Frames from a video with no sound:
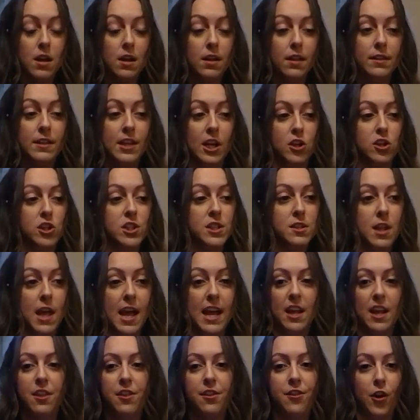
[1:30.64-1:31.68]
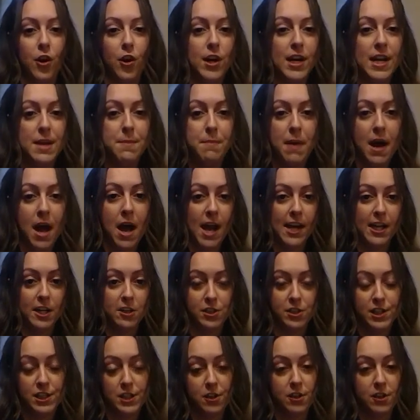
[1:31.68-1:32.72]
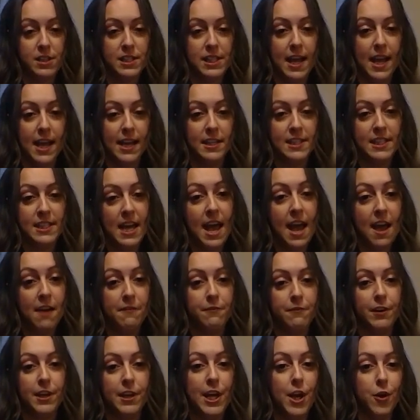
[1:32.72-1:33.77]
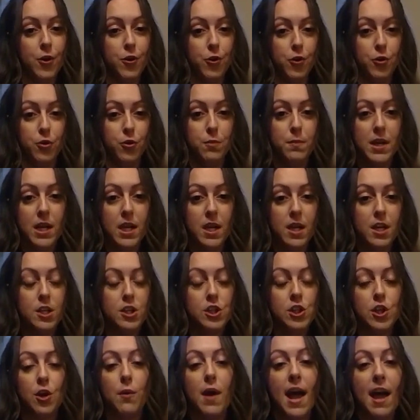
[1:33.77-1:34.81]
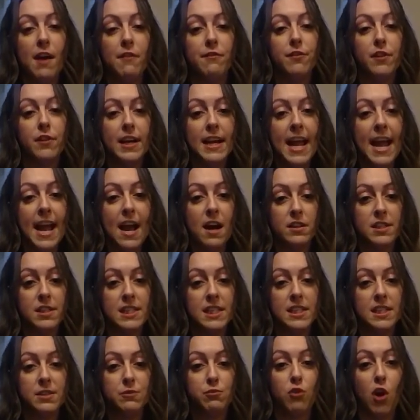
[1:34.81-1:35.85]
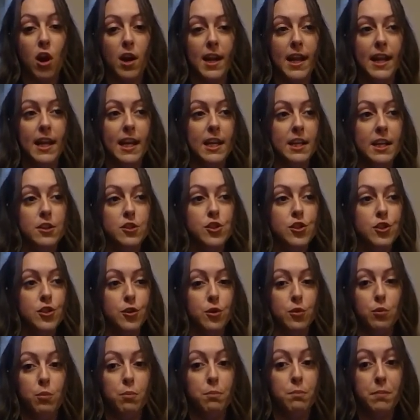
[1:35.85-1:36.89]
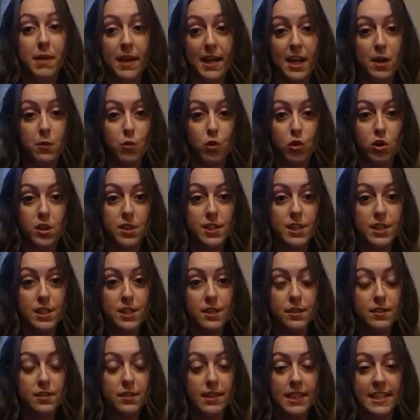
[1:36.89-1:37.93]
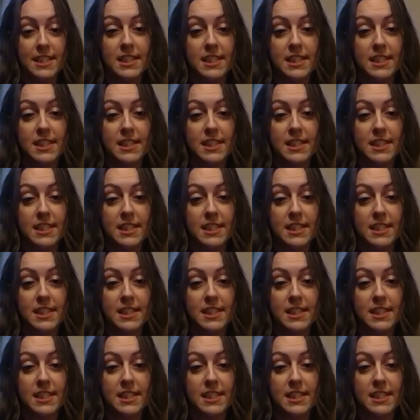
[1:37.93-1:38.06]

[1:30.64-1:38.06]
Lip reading: there's like 30 buyers, they're saying, to every home. So every house is running into bidding wars. It's